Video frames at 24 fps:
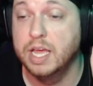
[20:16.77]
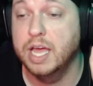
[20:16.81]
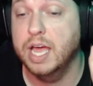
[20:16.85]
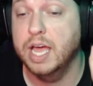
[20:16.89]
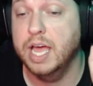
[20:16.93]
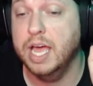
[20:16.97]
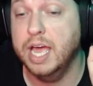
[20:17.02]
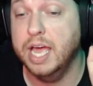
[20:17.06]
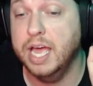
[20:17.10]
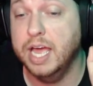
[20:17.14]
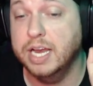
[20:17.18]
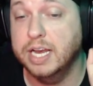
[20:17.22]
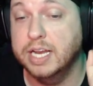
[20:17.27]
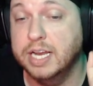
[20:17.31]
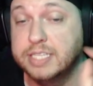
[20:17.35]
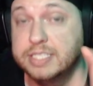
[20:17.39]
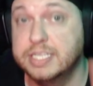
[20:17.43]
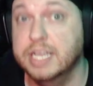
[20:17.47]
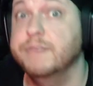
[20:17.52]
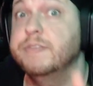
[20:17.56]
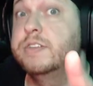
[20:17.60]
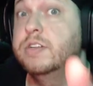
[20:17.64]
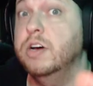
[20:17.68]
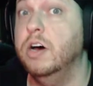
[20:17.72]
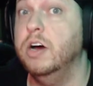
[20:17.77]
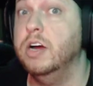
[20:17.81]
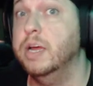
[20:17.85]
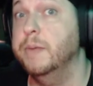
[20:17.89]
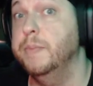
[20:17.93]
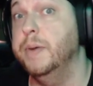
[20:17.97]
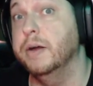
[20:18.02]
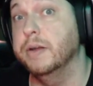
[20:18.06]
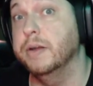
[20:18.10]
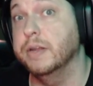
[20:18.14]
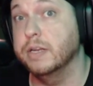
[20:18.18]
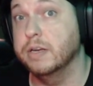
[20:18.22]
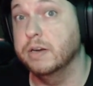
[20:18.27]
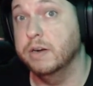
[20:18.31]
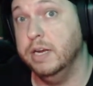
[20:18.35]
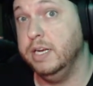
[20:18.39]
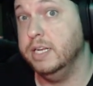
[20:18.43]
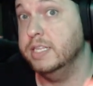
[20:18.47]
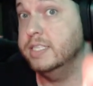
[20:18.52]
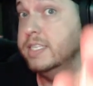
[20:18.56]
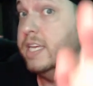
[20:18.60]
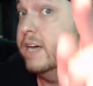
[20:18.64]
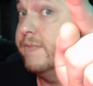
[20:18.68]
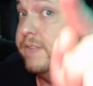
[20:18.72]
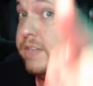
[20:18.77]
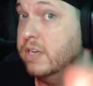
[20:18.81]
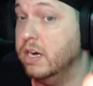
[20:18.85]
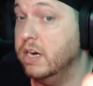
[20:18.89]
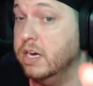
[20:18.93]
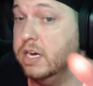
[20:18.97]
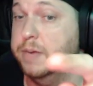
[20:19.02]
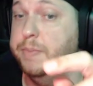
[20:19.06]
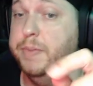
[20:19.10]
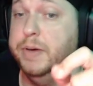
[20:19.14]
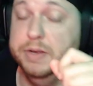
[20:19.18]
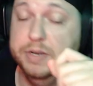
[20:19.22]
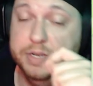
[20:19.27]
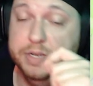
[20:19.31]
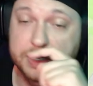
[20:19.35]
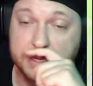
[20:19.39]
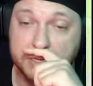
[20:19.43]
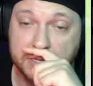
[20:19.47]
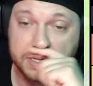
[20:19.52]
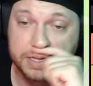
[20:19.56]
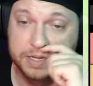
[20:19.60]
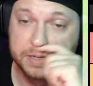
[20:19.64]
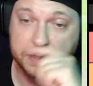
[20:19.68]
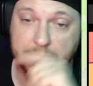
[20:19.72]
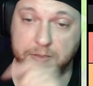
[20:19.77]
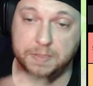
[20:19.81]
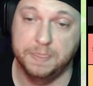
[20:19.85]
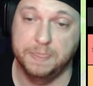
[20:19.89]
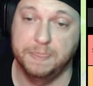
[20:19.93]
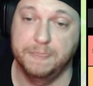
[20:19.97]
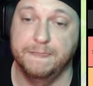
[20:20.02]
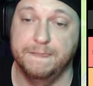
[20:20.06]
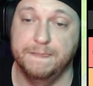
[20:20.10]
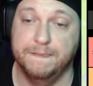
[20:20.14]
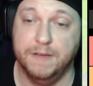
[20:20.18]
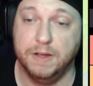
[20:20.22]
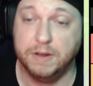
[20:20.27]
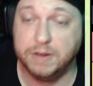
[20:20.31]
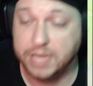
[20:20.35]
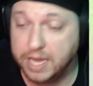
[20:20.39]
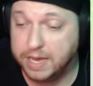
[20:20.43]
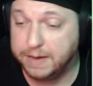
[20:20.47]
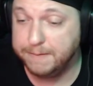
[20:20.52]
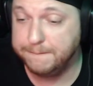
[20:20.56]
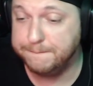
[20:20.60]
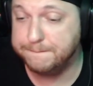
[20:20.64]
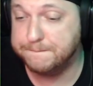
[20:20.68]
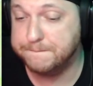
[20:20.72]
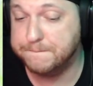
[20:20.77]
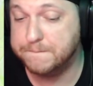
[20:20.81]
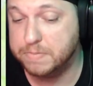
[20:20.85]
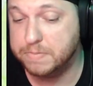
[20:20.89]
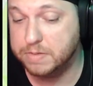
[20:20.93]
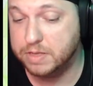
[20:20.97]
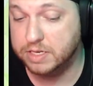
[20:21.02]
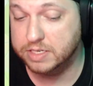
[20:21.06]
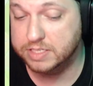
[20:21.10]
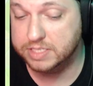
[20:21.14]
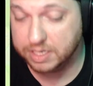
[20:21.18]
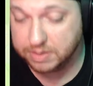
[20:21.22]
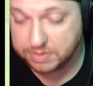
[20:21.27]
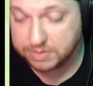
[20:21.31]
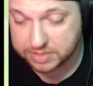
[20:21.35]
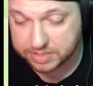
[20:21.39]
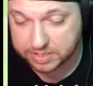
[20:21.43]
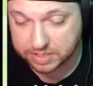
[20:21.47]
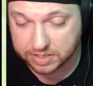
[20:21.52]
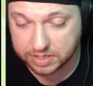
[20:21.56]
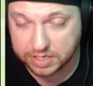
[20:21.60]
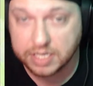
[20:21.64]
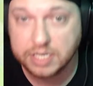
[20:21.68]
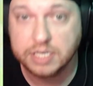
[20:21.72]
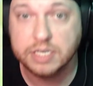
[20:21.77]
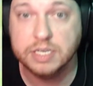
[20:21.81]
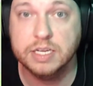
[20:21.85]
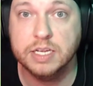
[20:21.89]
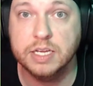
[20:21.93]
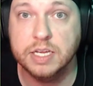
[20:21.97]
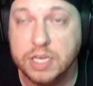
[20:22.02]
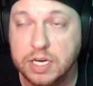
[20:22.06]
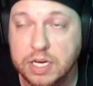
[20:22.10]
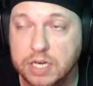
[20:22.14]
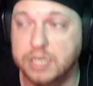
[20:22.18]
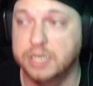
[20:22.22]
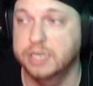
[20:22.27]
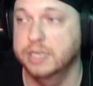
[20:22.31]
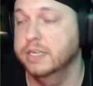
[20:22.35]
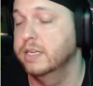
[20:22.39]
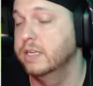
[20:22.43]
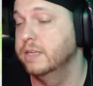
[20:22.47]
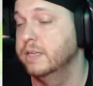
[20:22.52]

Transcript: and let's have a talk about it. Right? Let's have a talk about it. Okay? Sounds good? Good.